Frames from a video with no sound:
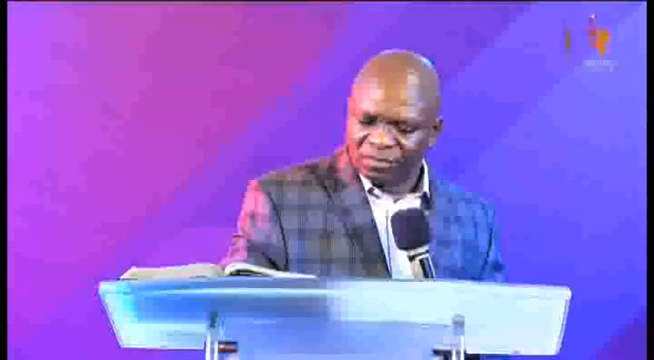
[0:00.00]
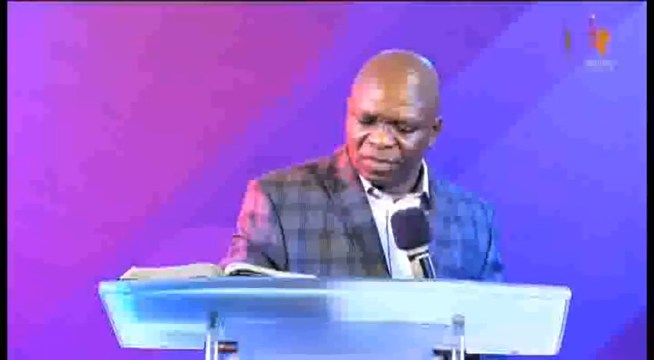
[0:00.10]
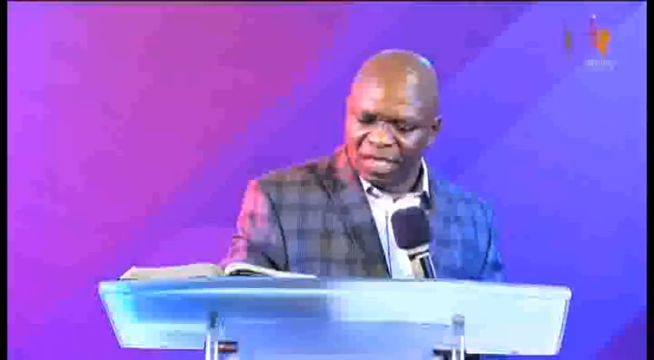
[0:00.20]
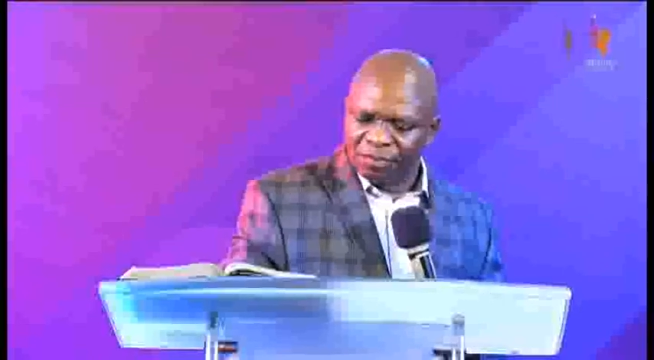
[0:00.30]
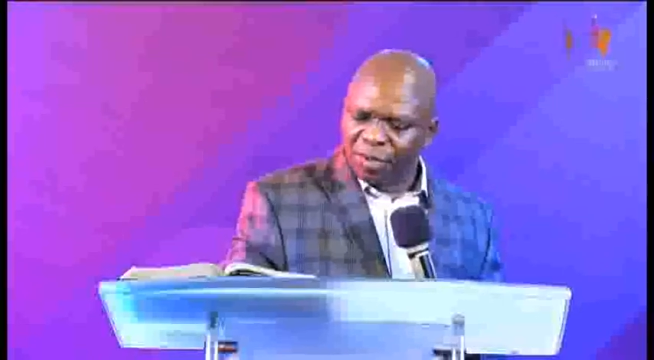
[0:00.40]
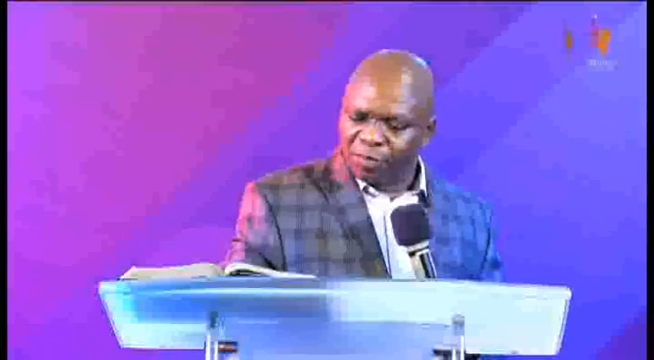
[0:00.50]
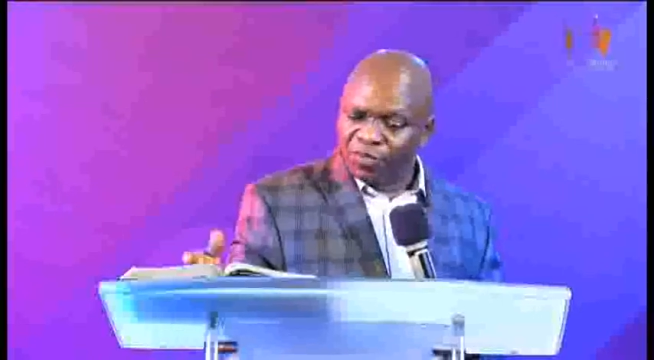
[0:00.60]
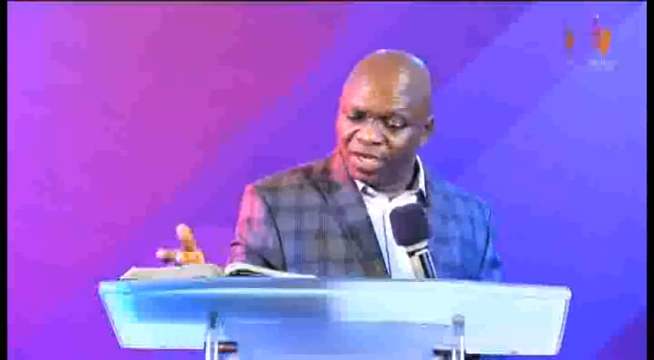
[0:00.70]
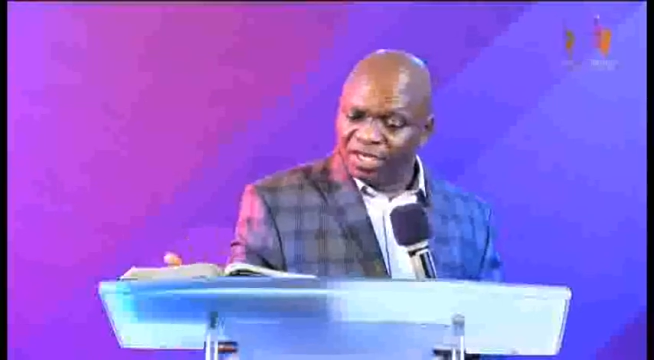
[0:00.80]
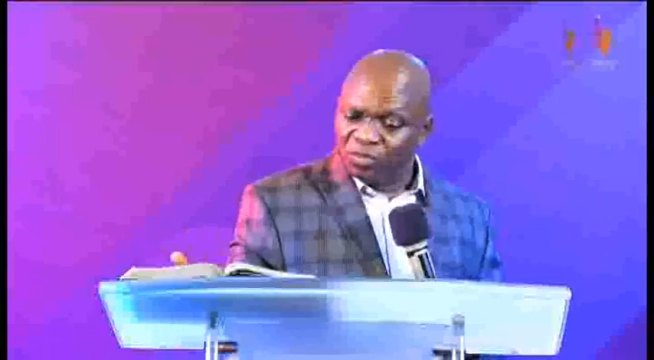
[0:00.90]
People
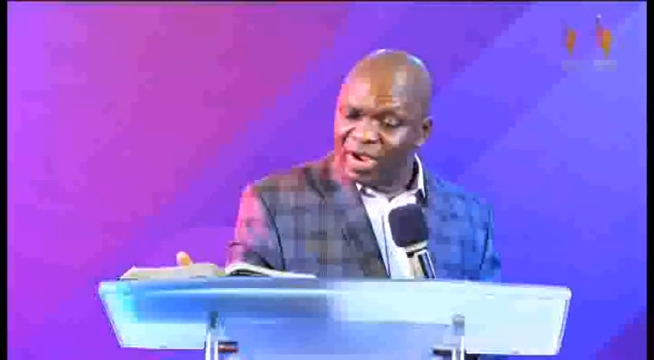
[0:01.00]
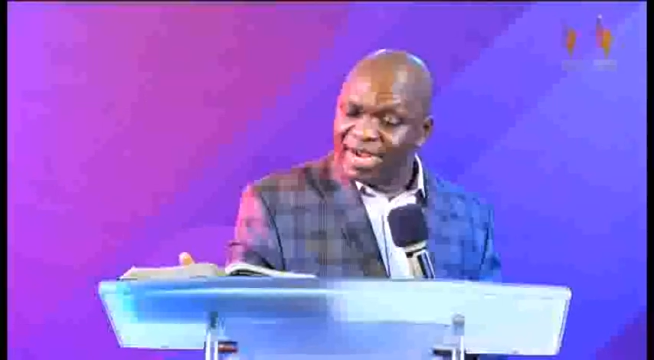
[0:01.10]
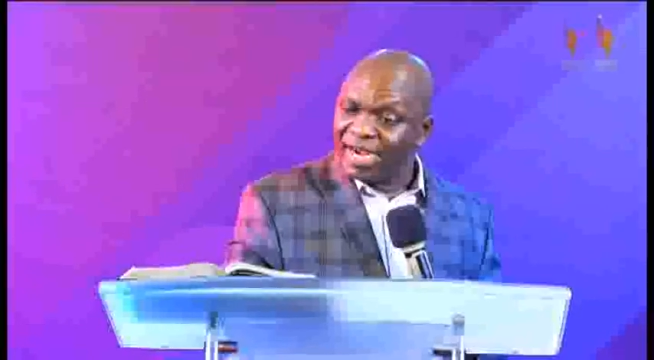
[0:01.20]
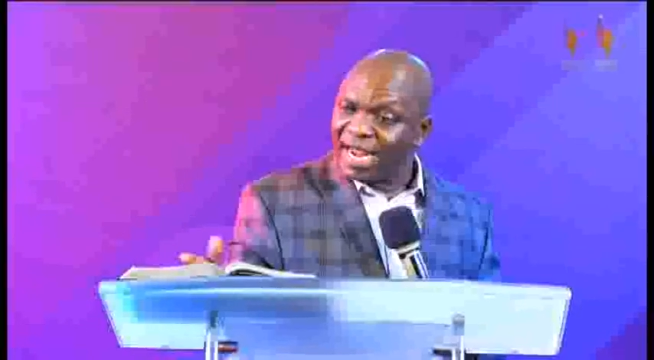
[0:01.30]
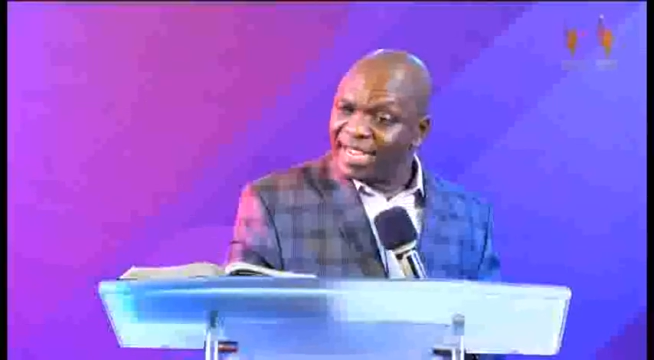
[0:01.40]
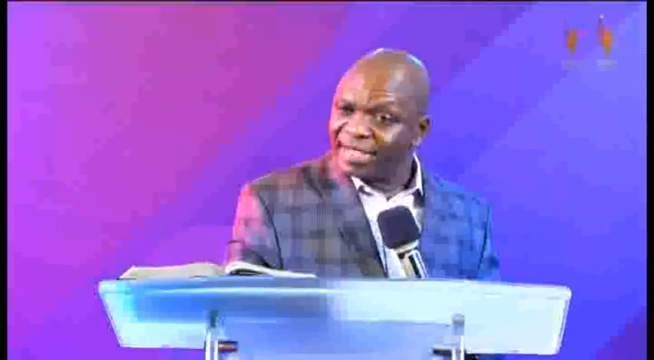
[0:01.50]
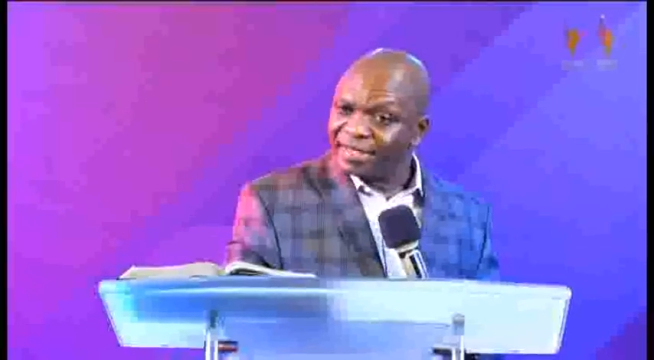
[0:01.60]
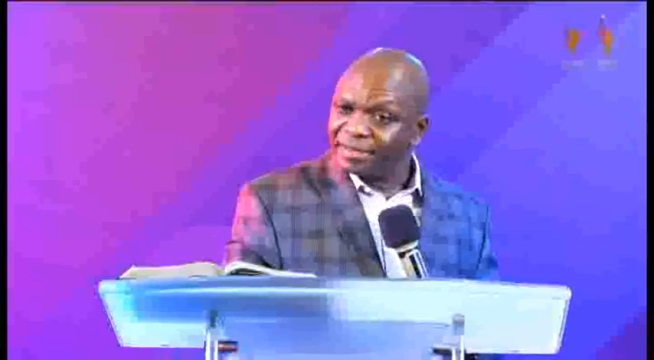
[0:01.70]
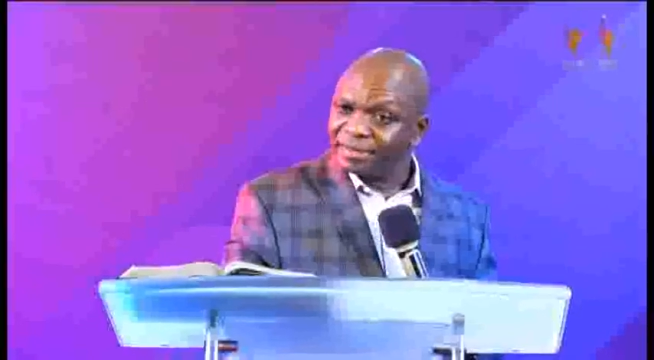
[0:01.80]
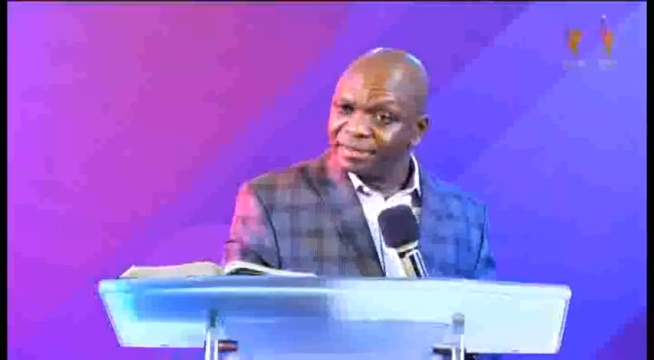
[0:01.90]
read where they like
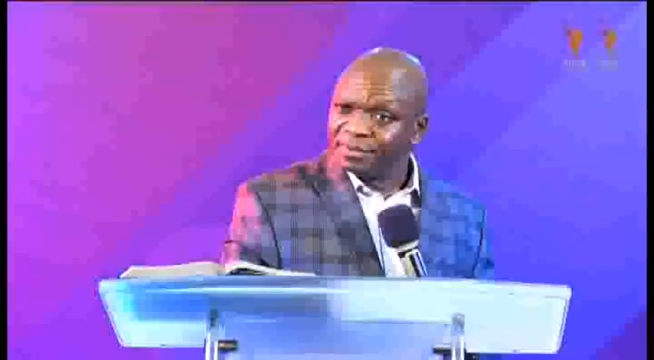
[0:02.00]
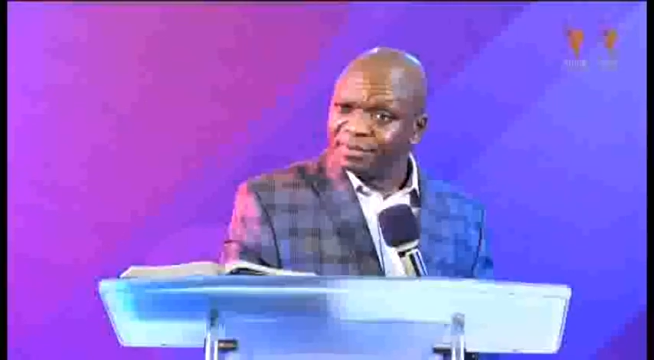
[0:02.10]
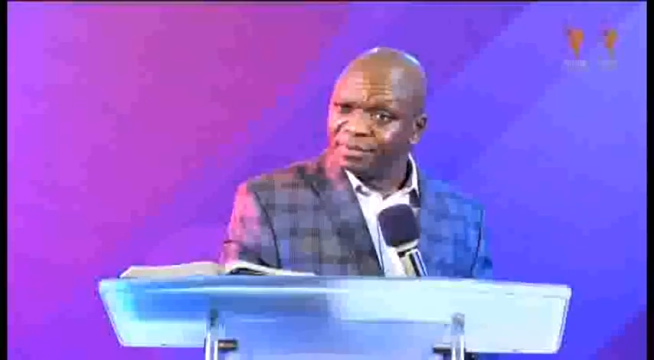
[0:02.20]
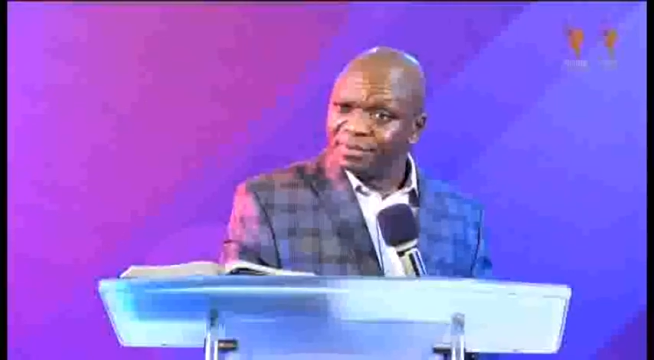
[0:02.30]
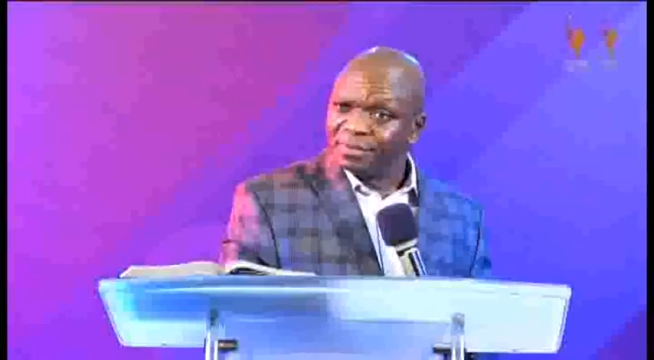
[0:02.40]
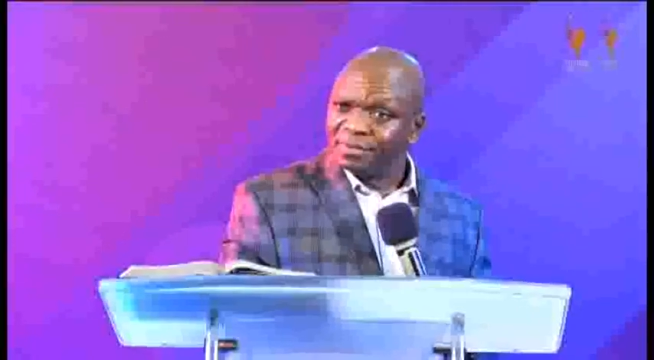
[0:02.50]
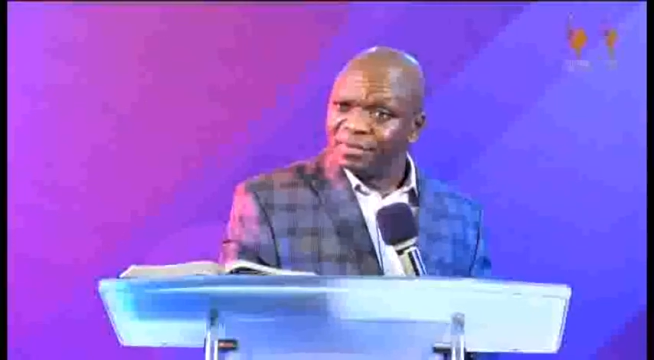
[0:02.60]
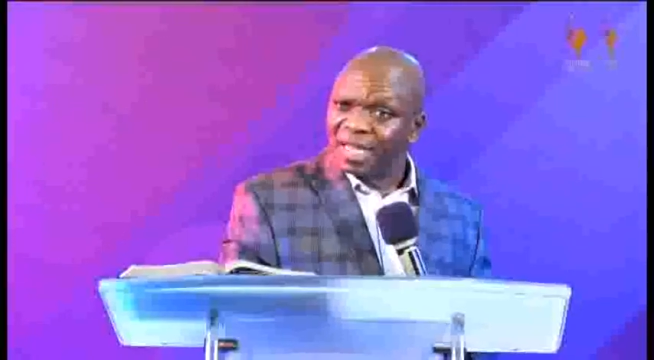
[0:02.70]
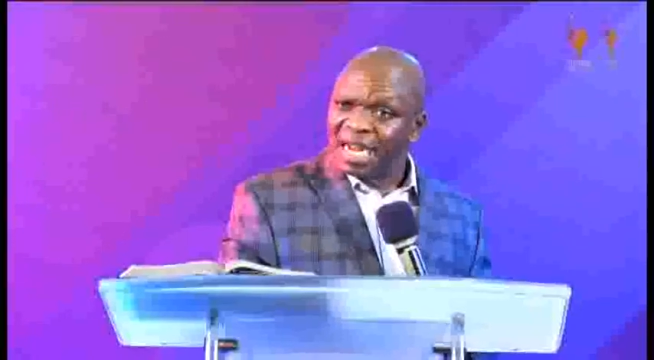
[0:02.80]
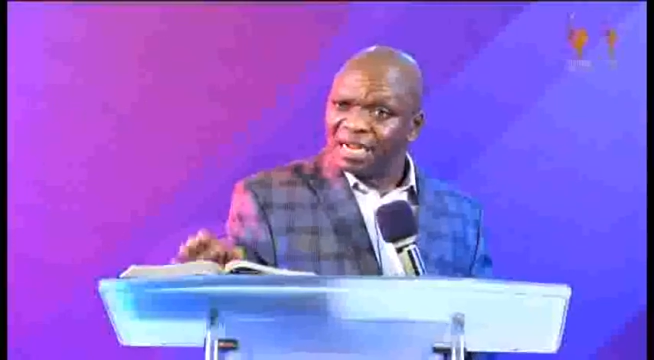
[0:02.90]

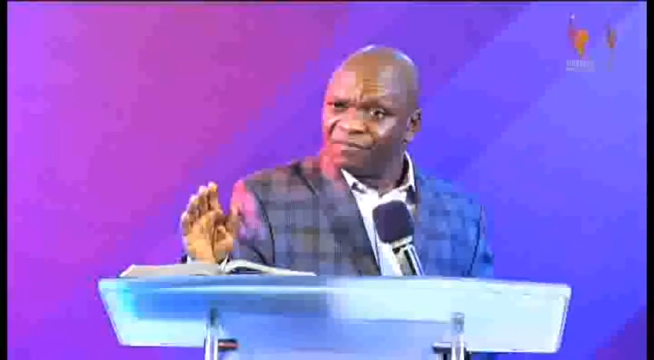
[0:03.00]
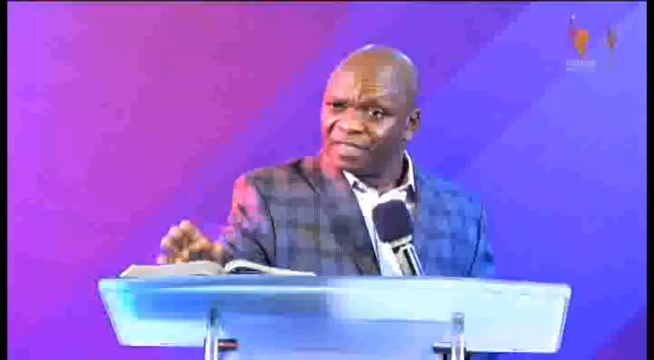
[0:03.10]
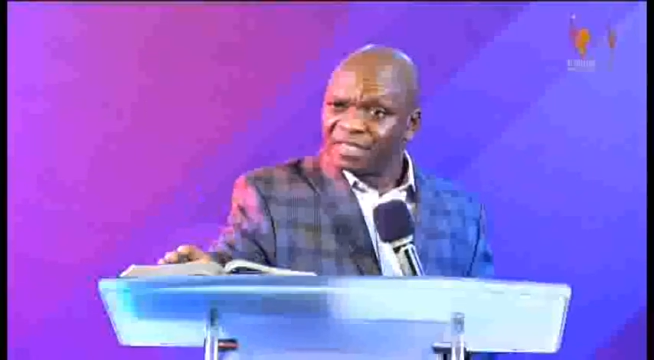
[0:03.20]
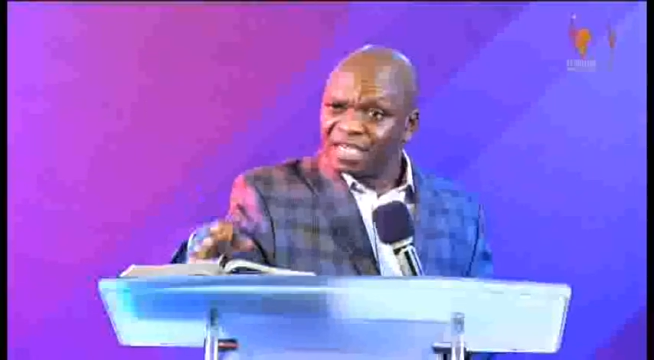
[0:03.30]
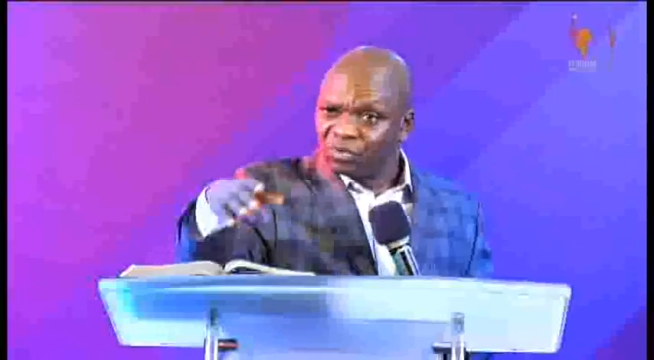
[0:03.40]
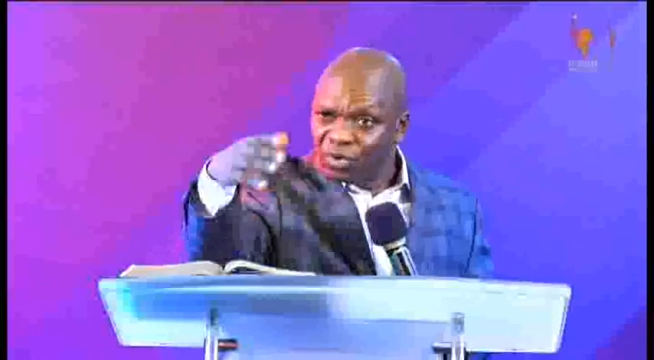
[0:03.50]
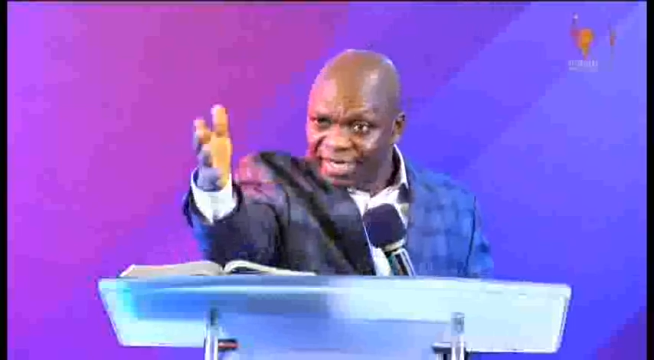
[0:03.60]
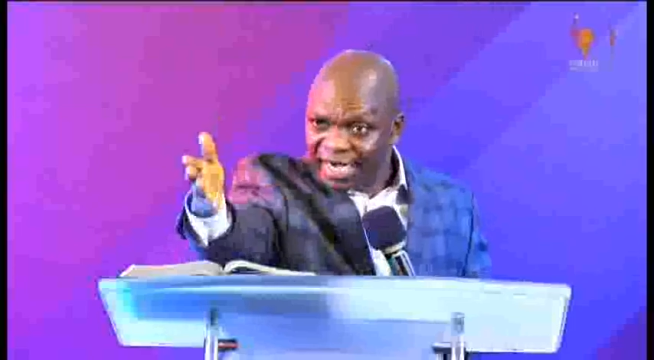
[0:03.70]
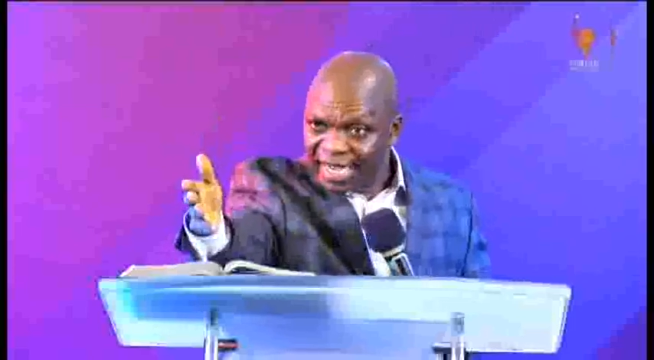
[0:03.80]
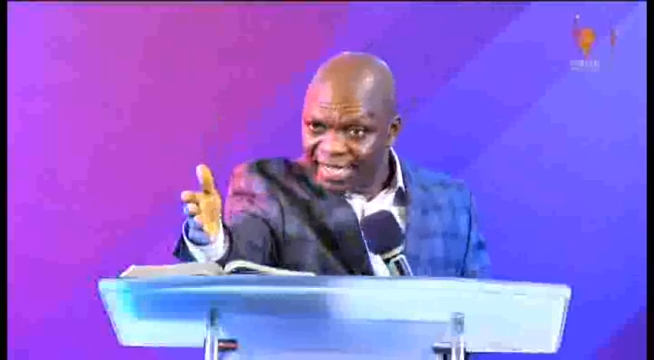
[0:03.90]
and emphasize what they
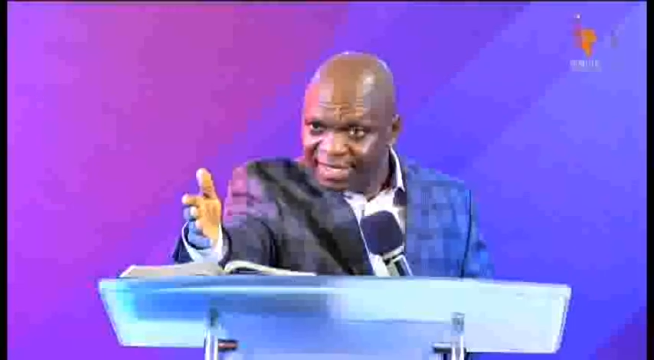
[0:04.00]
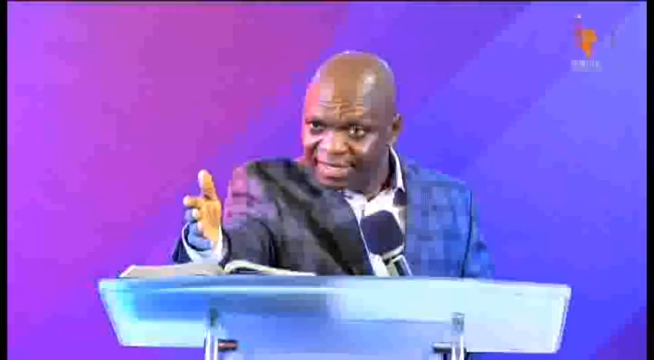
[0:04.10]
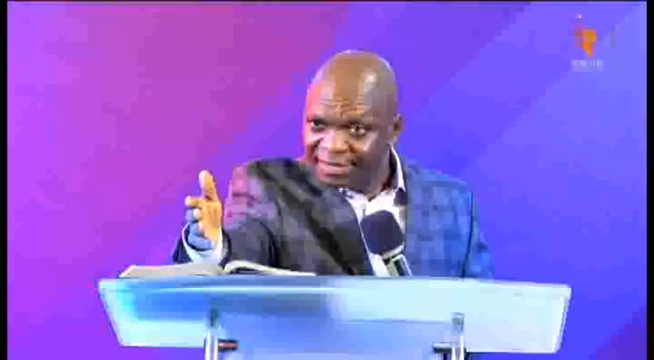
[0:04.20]
like.